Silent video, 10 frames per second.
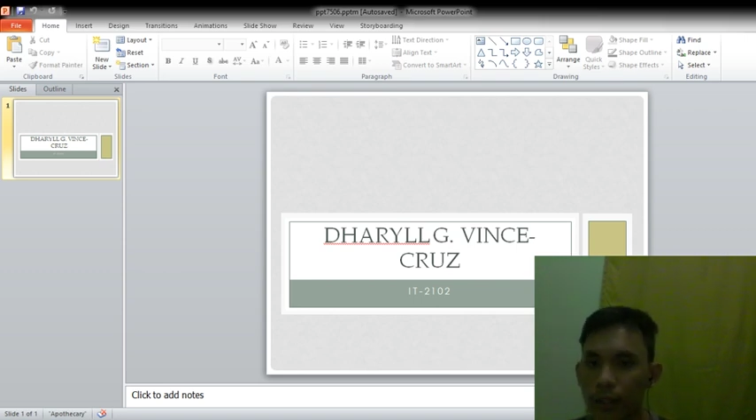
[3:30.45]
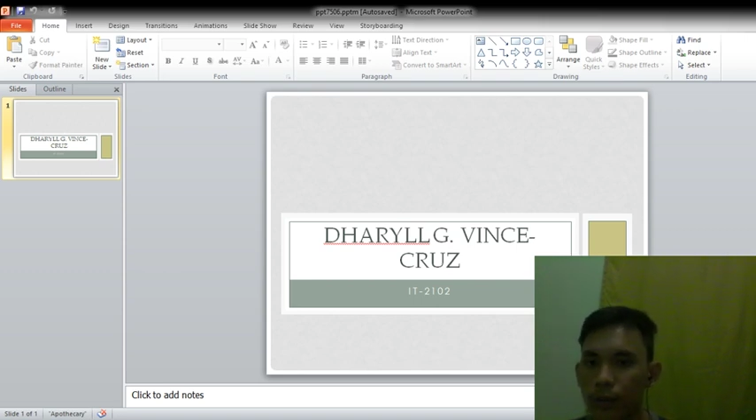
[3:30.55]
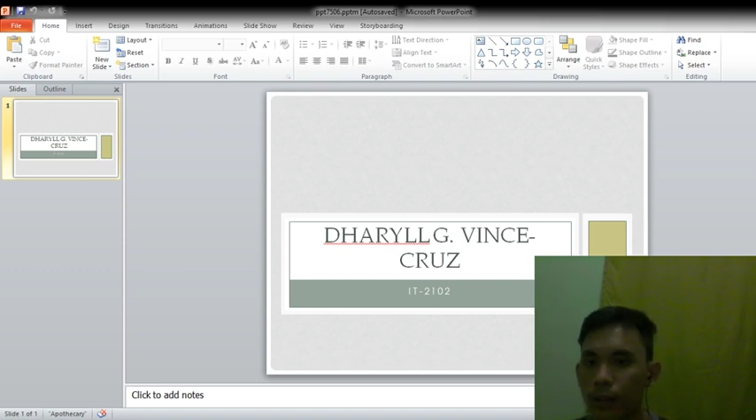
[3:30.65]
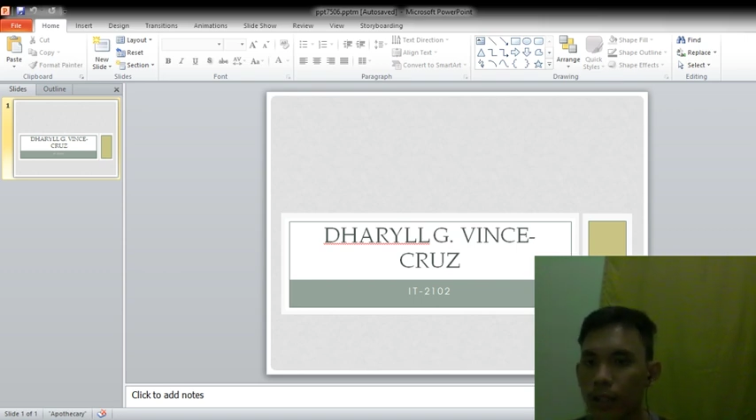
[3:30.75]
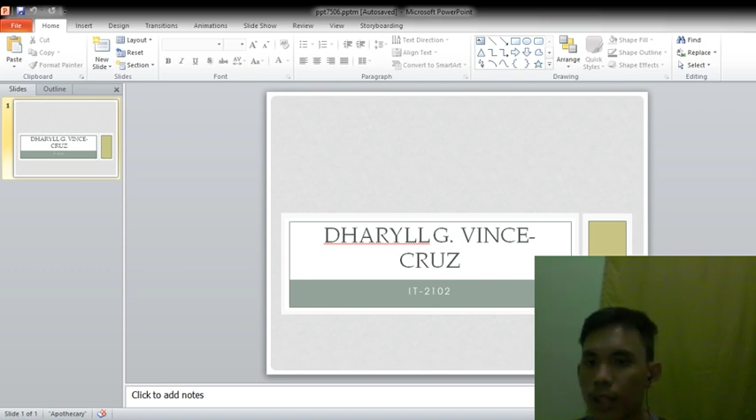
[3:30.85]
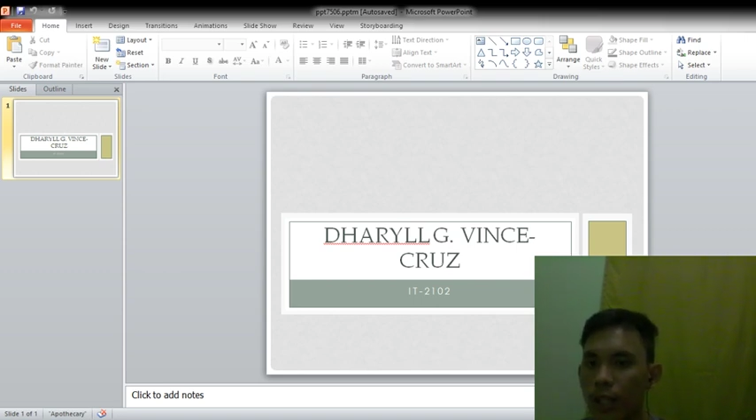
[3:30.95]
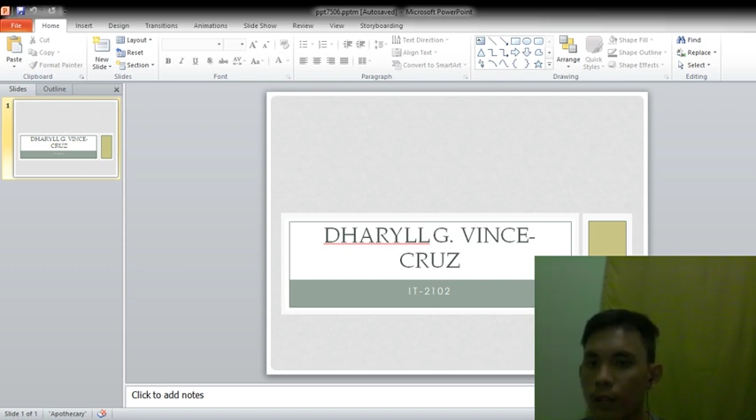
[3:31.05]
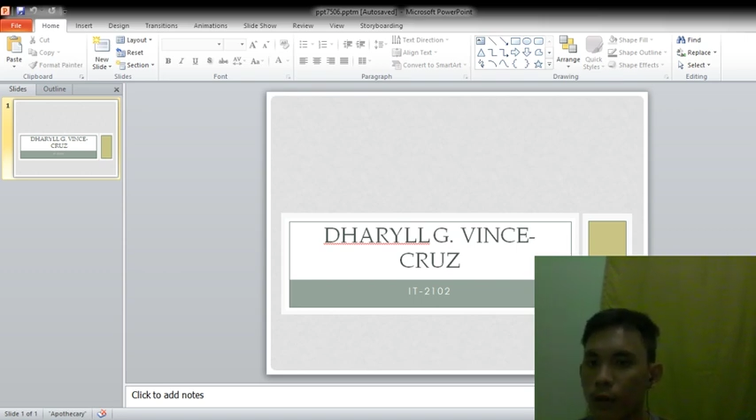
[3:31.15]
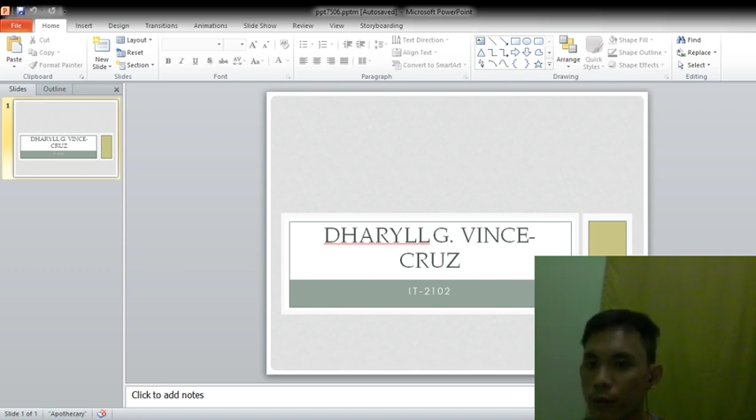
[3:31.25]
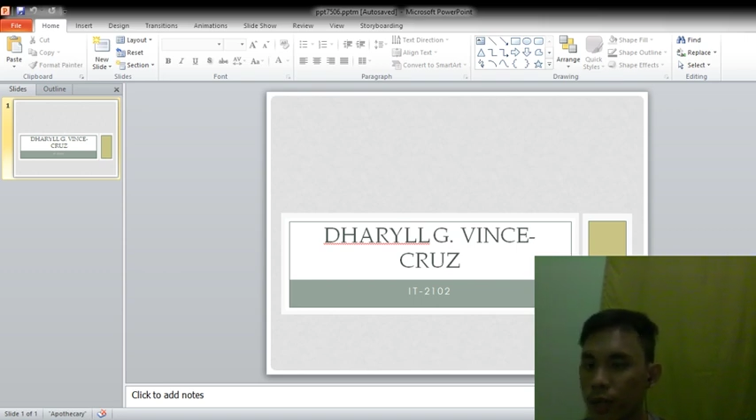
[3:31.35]
So
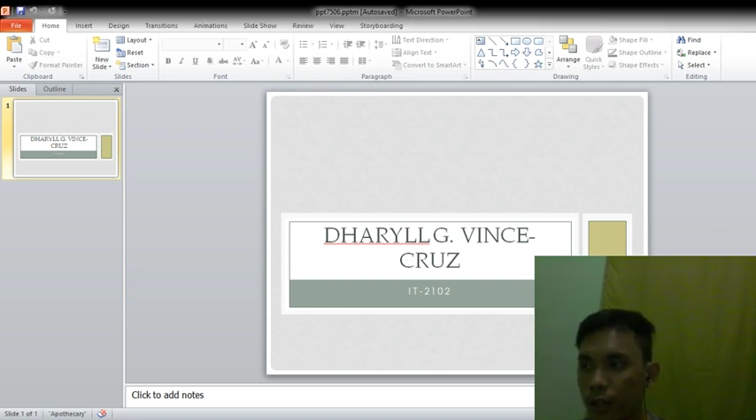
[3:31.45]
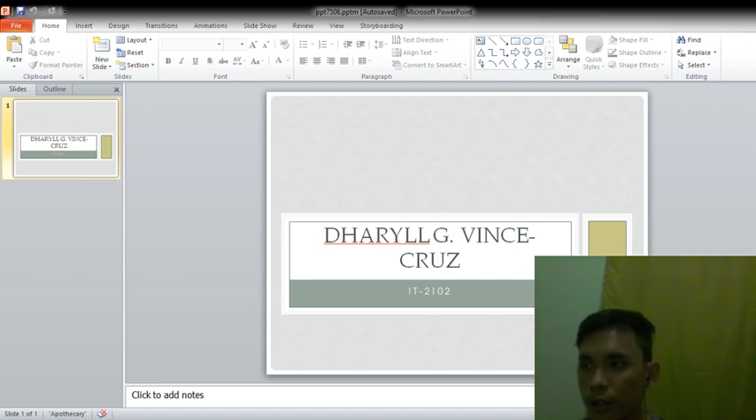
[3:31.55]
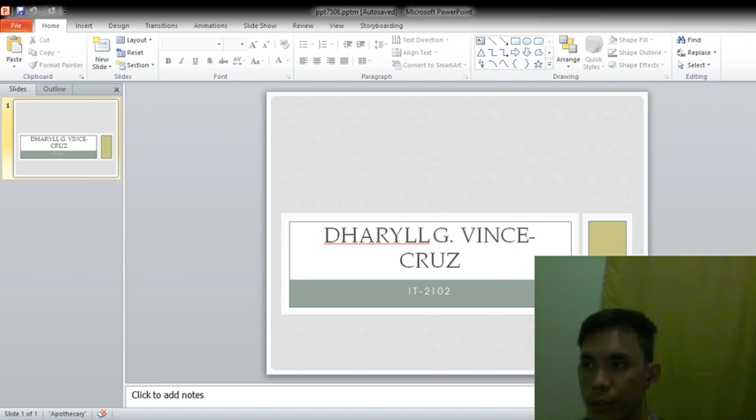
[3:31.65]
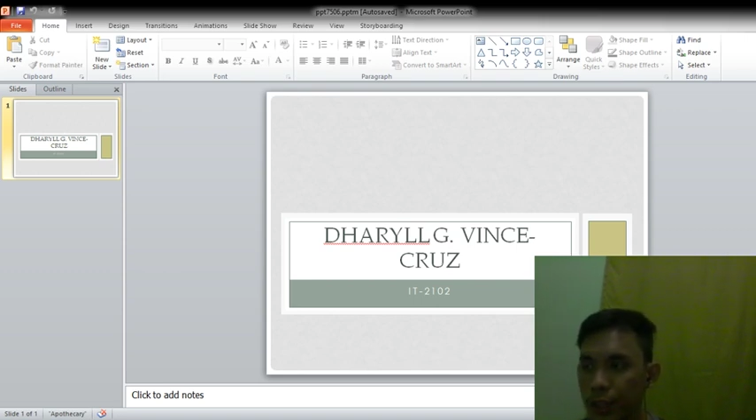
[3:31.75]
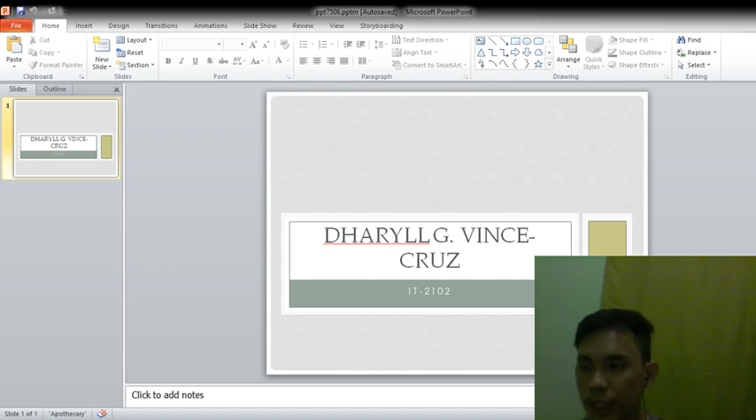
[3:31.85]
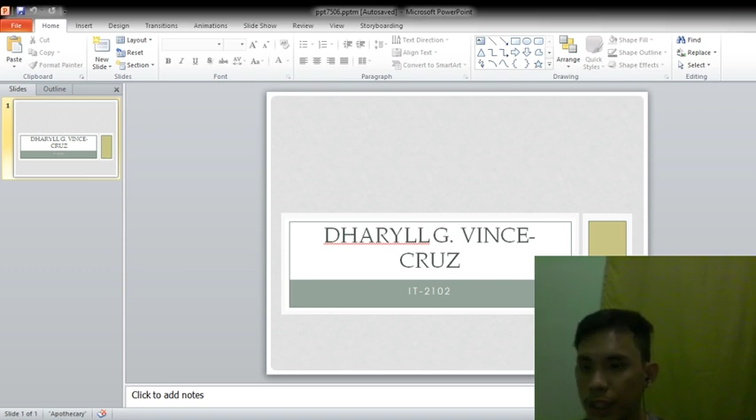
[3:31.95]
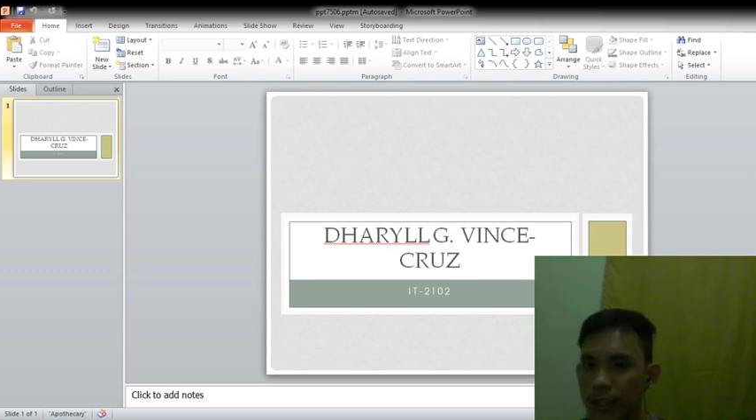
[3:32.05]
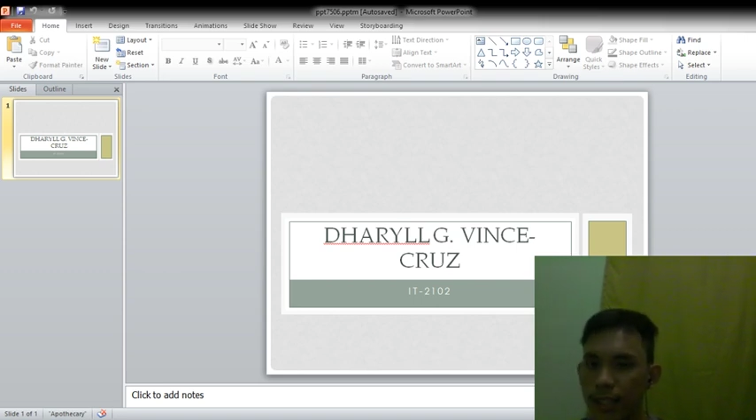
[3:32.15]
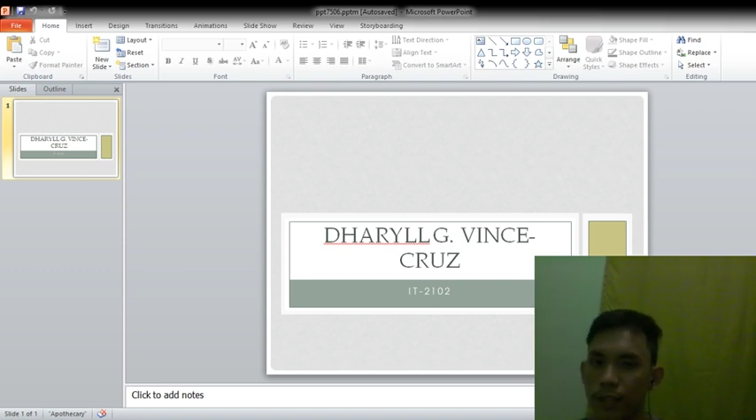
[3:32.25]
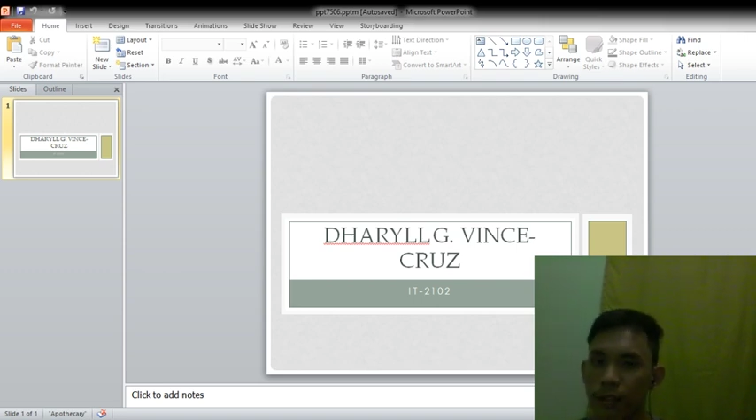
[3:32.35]
configure
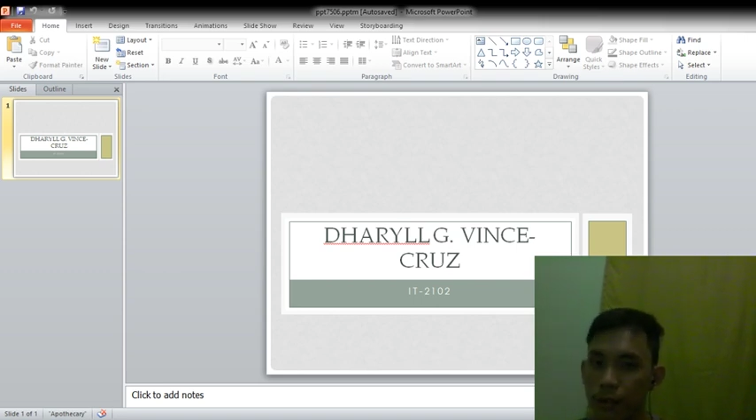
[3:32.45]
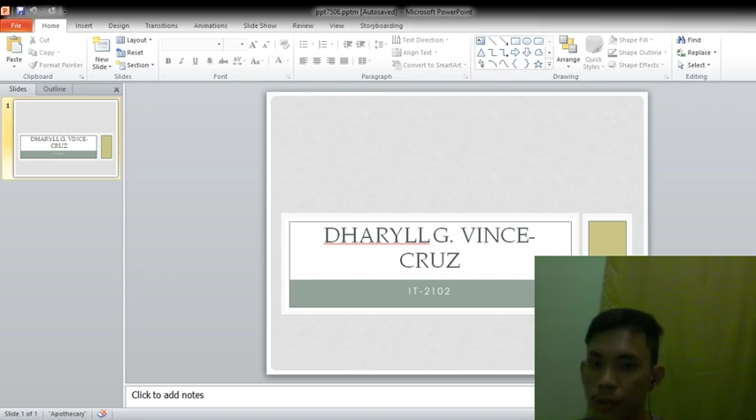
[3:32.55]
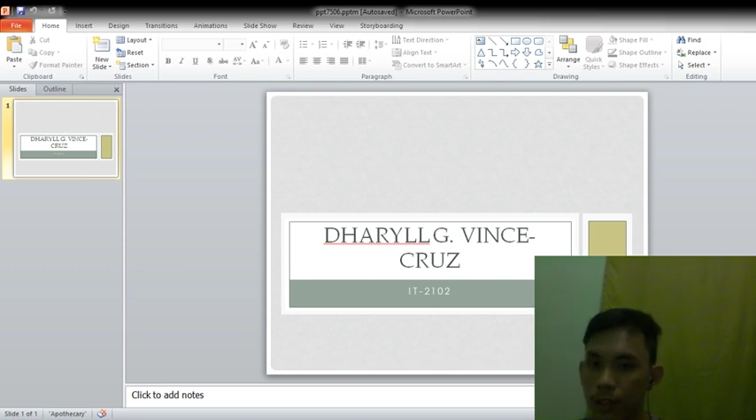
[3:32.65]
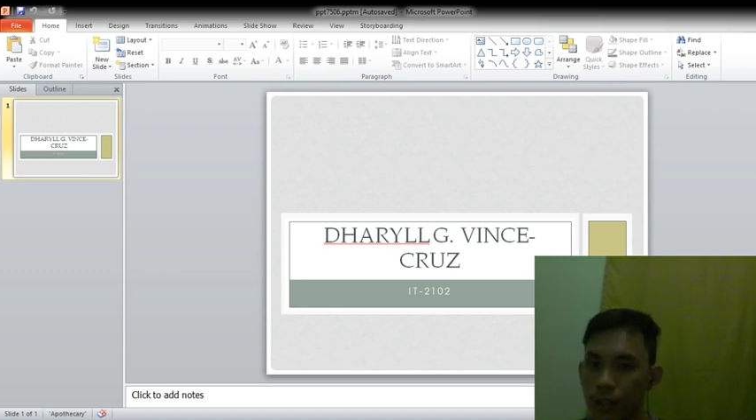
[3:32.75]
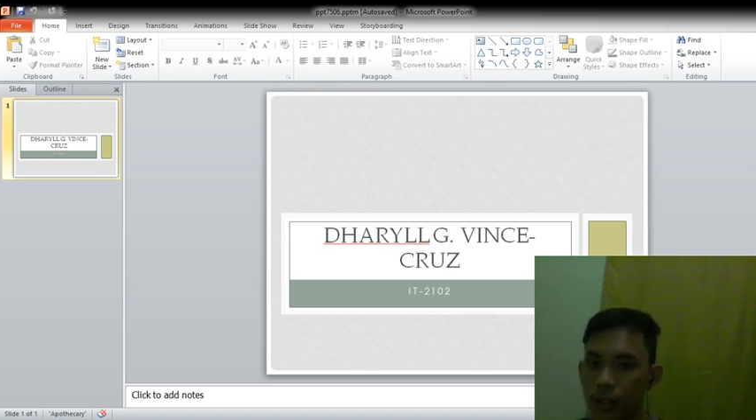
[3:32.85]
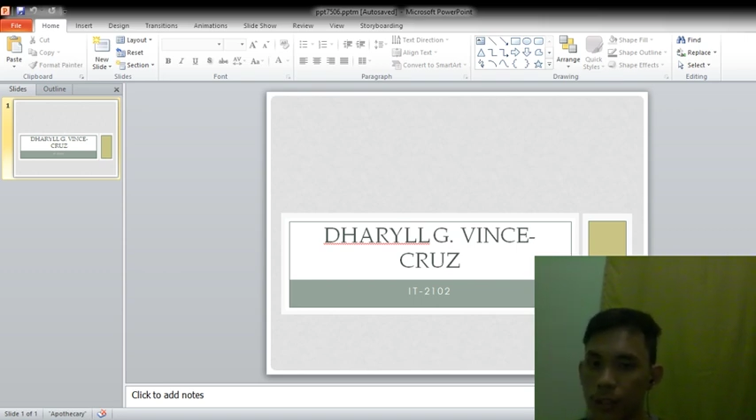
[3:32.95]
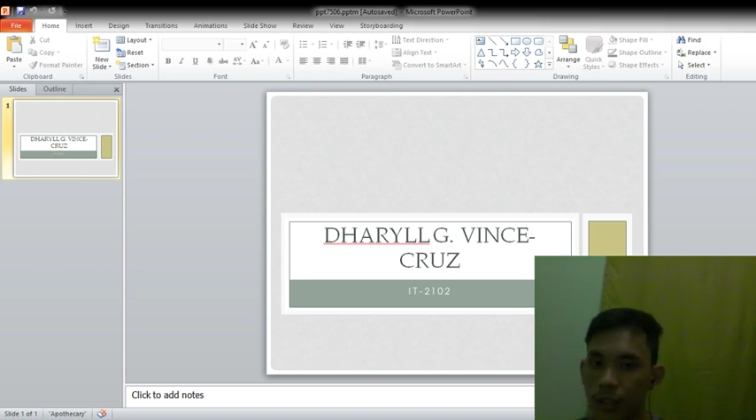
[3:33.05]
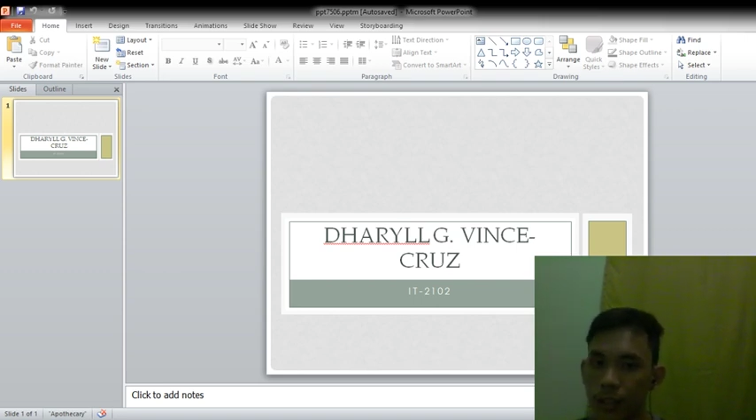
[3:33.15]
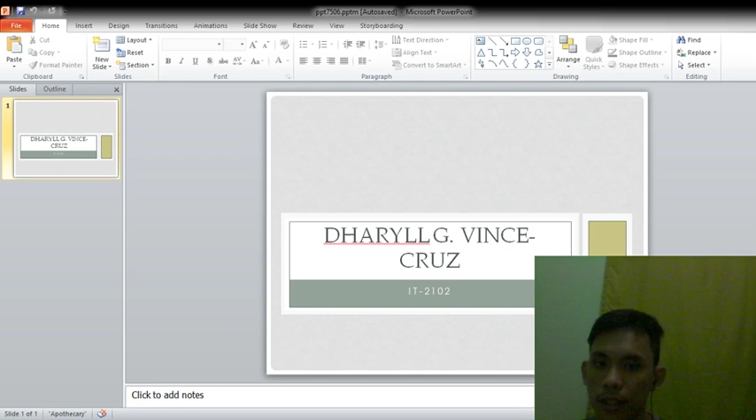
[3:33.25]
switches and routers